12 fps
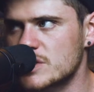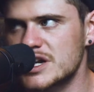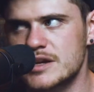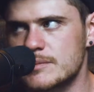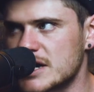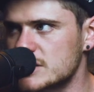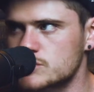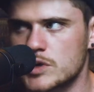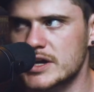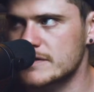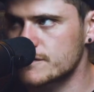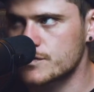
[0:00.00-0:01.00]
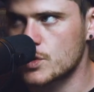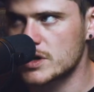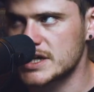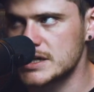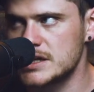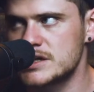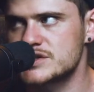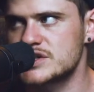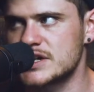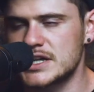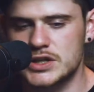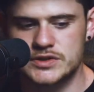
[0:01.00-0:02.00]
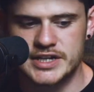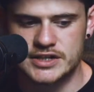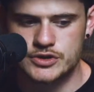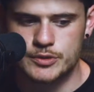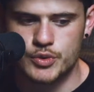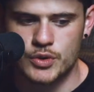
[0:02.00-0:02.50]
20, you might as well hit 40, so you get those extra